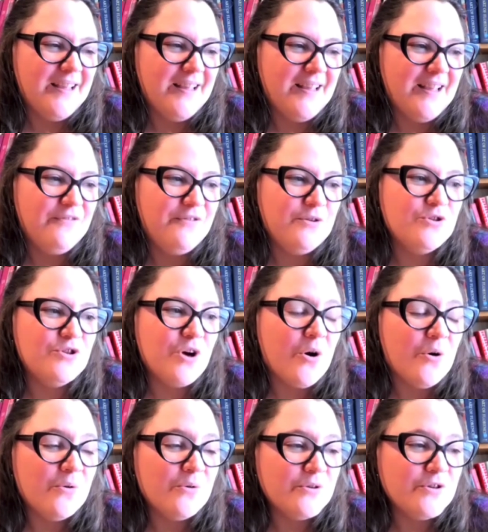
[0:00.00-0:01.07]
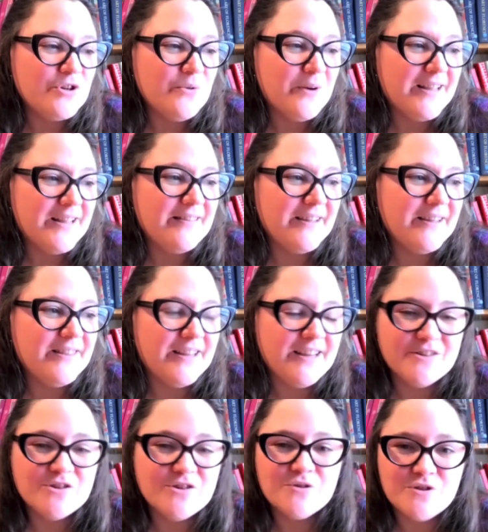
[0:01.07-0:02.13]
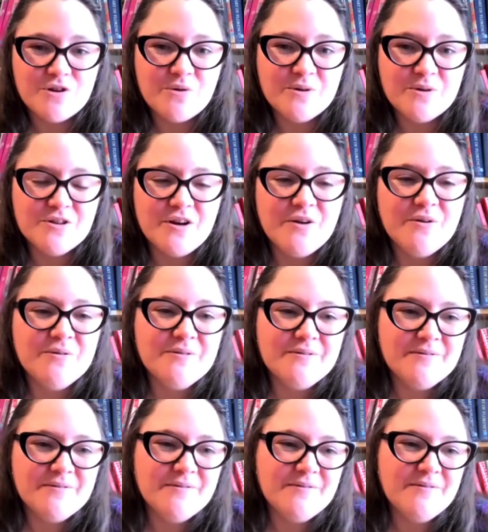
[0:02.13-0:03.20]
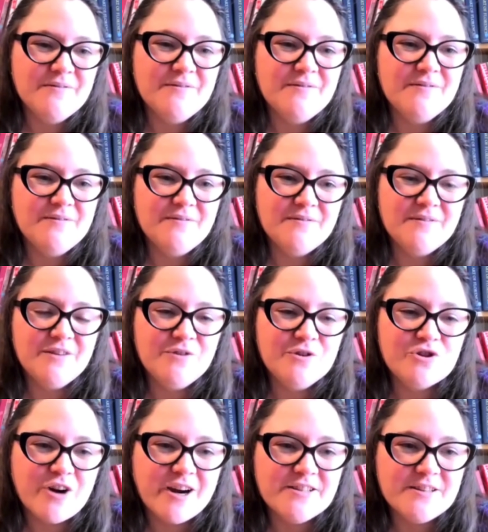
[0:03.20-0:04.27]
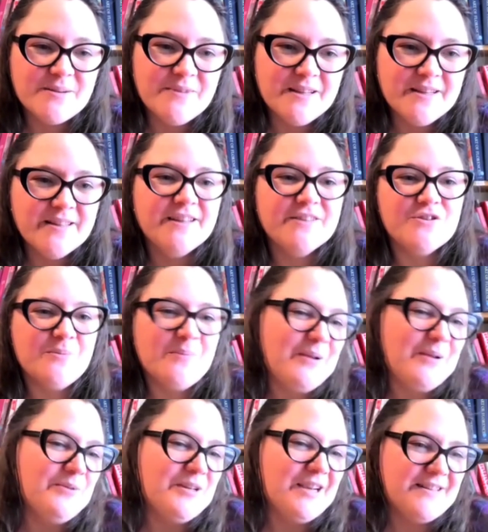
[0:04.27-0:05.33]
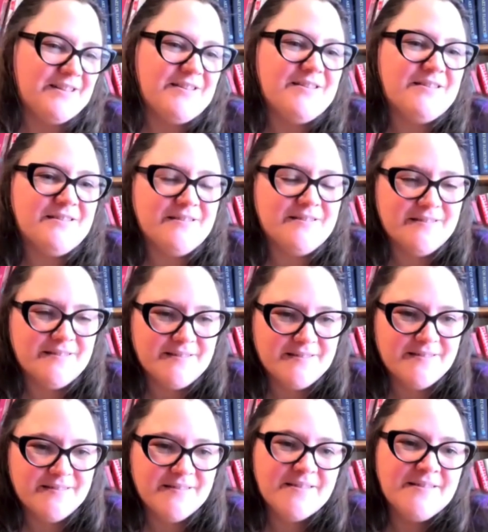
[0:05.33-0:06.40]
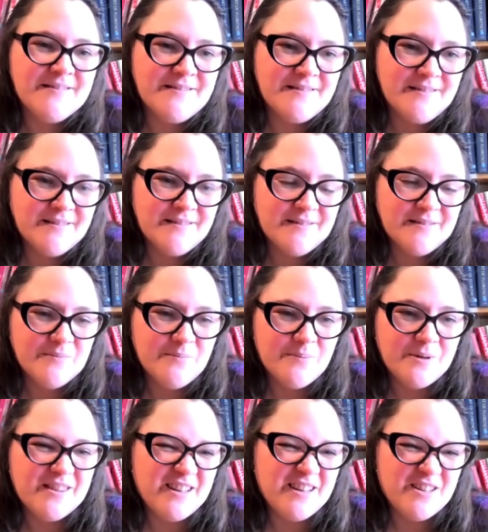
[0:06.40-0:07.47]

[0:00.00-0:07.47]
if you don't do anything, the answer is always no. And if you try something, the answer might be yes. But that